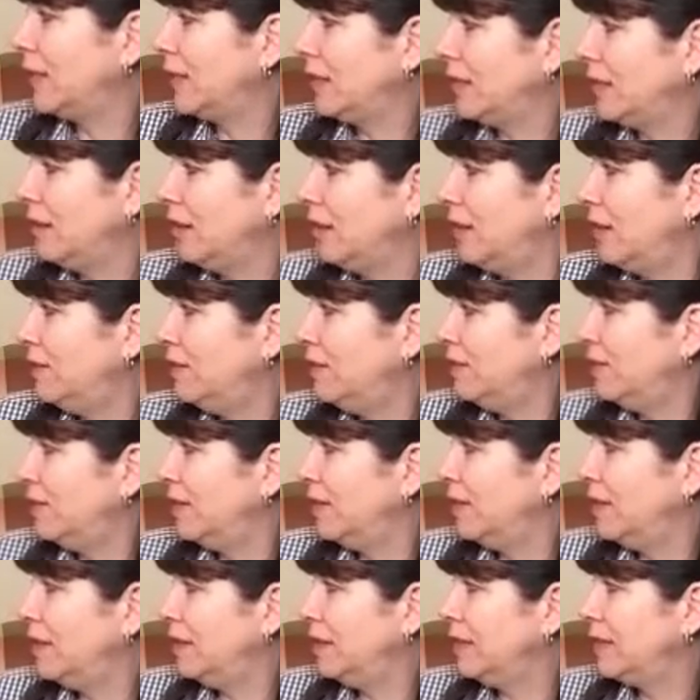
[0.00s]
love
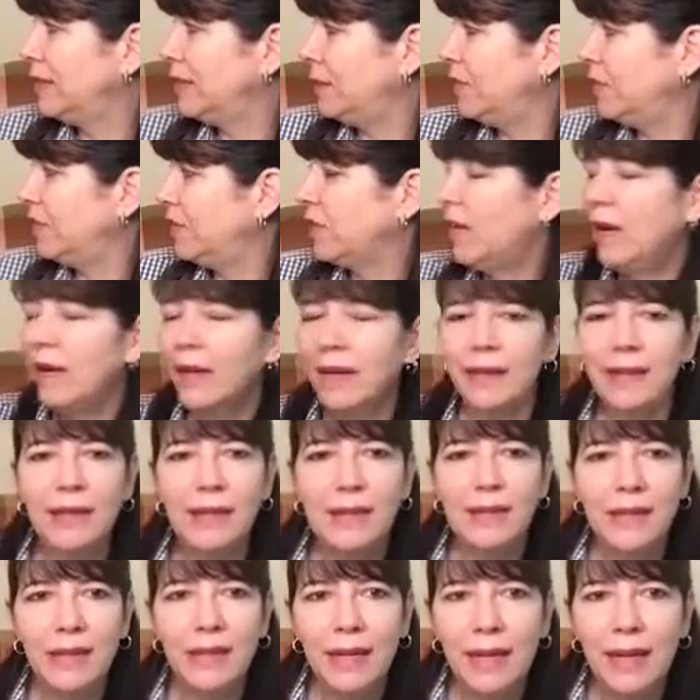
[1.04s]
this type of clock
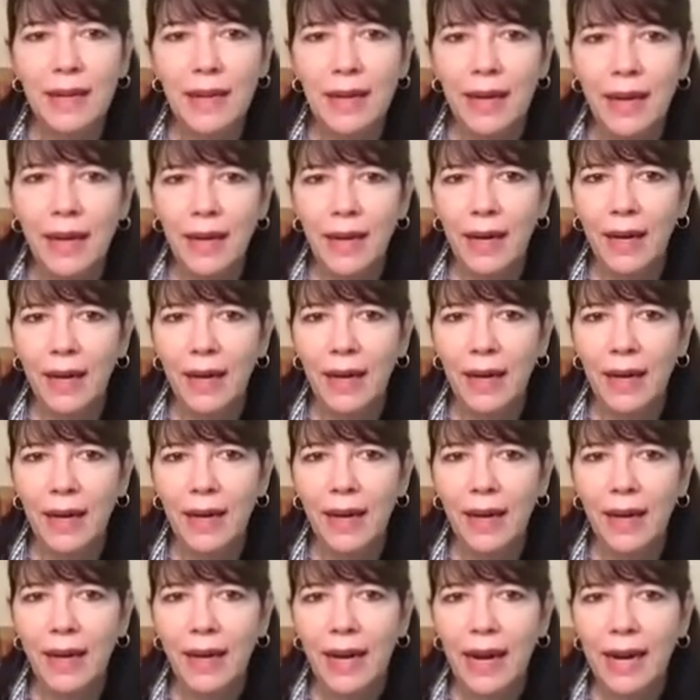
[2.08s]
is
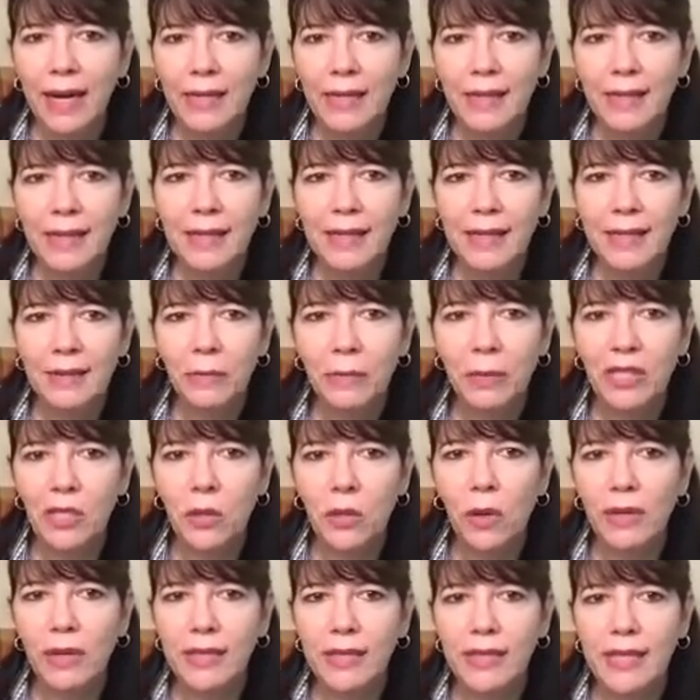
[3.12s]
it has this, what's
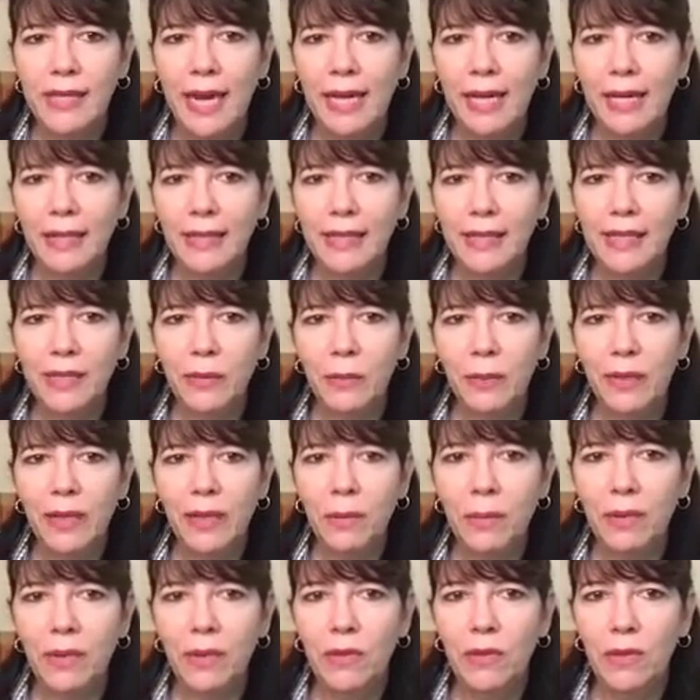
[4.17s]
called silent
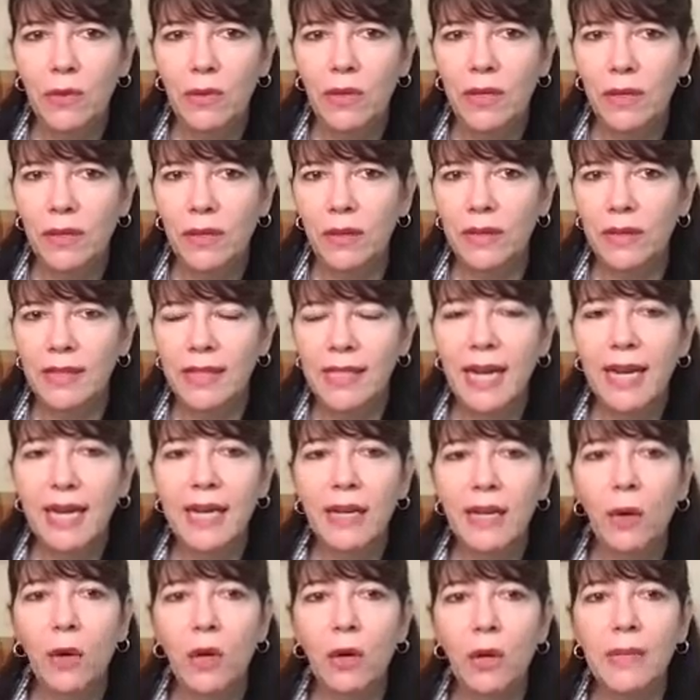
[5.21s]
sweep. So the
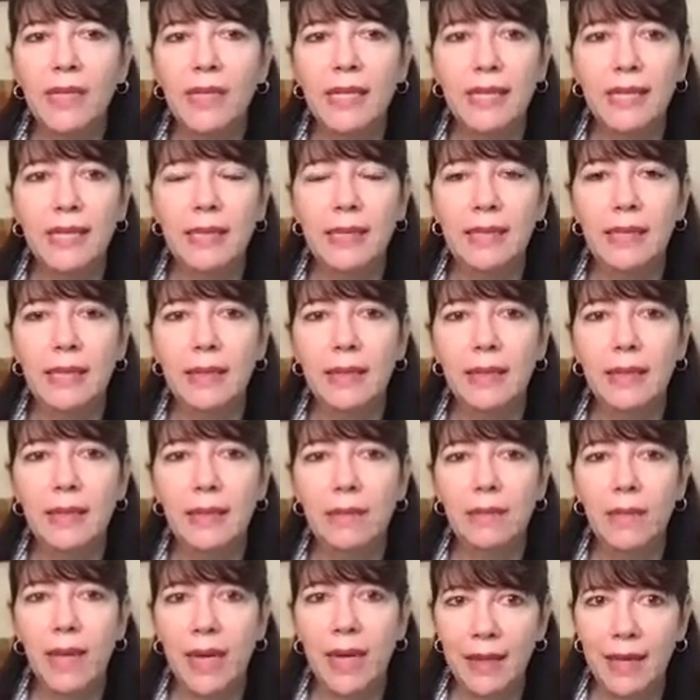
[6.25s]
second arm doesn't
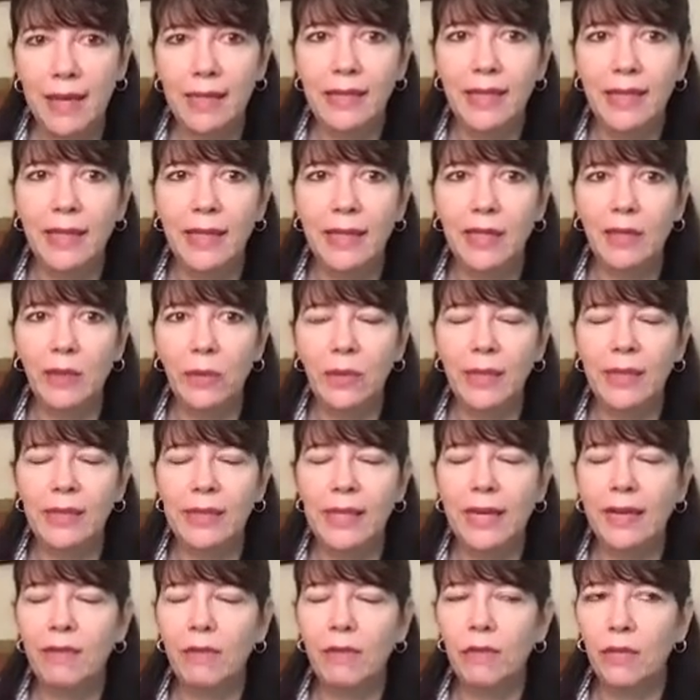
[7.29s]
make that ticking noise.
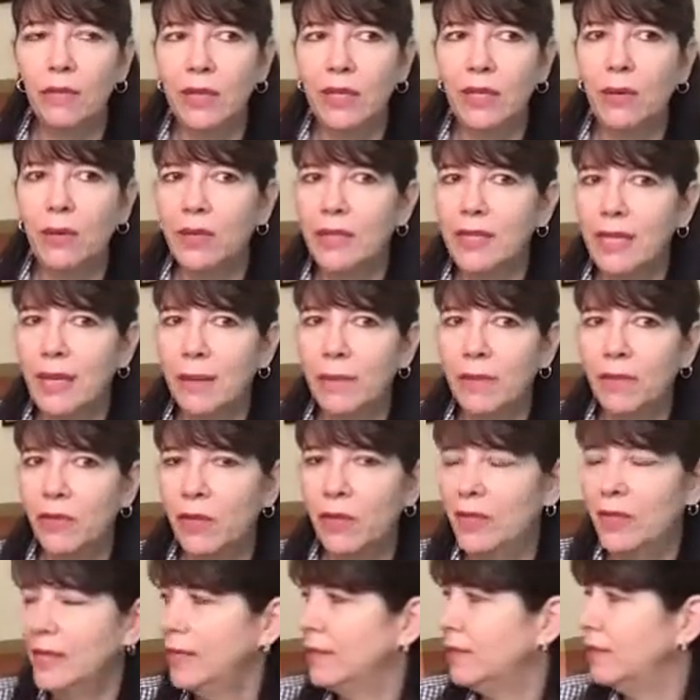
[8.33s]
I have a really hard time. I'm
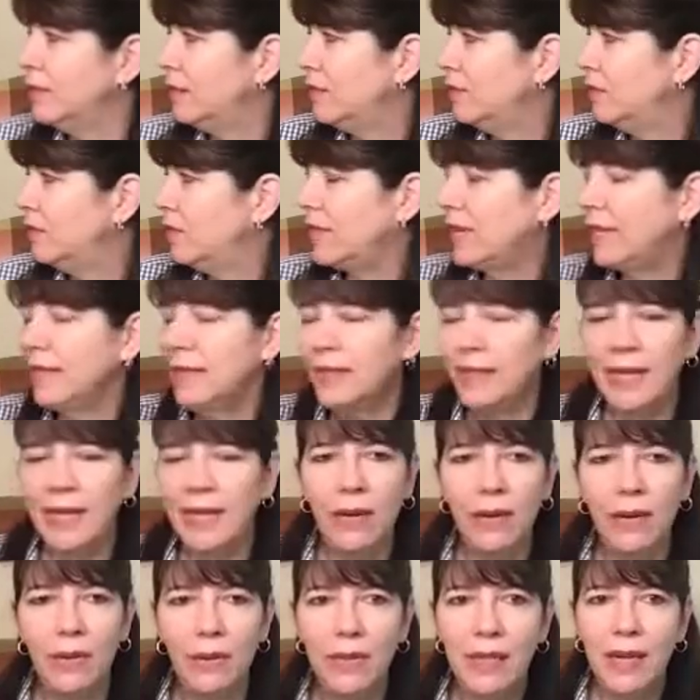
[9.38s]
very sensitive to that
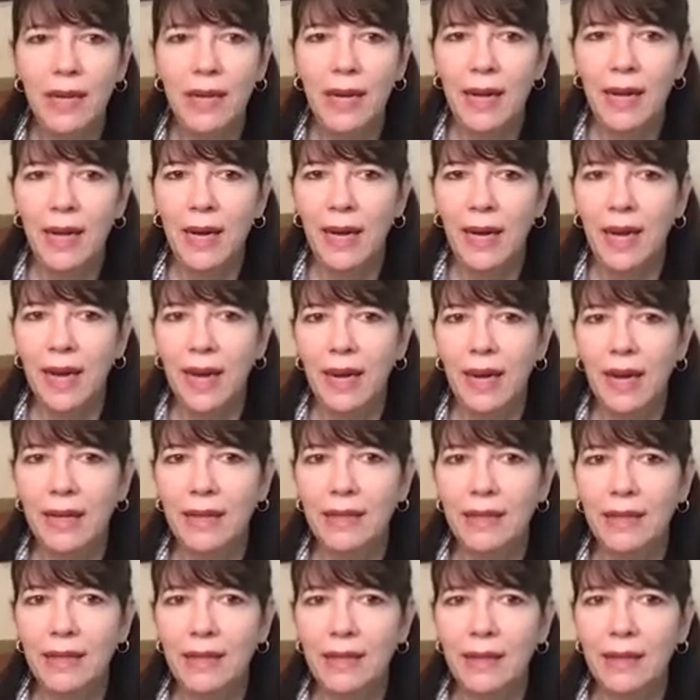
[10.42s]
sound.
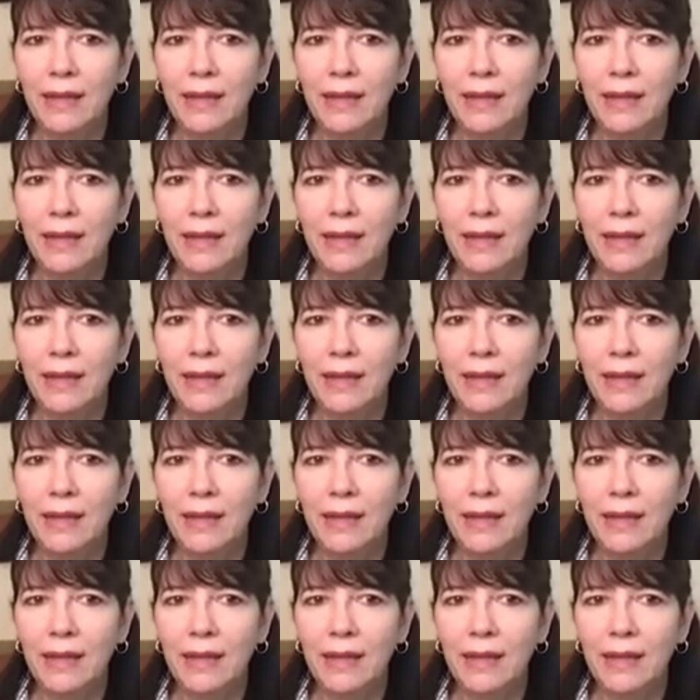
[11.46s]
And